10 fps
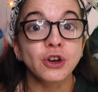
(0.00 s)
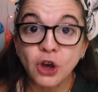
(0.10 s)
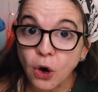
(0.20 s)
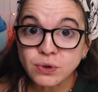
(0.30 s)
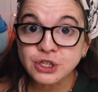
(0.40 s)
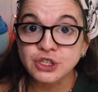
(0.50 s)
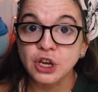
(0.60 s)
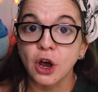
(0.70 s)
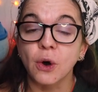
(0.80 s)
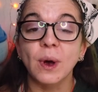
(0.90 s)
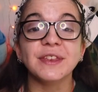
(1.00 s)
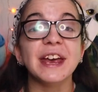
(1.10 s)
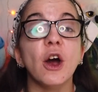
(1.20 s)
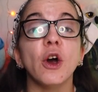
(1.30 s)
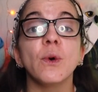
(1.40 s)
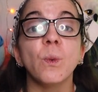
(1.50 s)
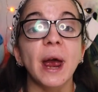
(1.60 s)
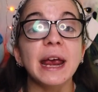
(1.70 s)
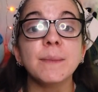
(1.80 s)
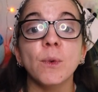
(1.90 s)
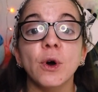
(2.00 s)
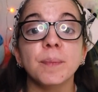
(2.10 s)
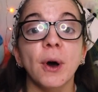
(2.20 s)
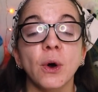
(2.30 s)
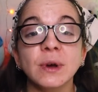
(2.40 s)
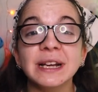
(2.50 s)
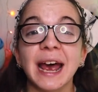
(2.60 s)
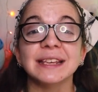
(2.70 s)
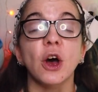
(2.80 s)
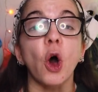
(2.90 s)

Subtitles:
Go slow. They are way more potent as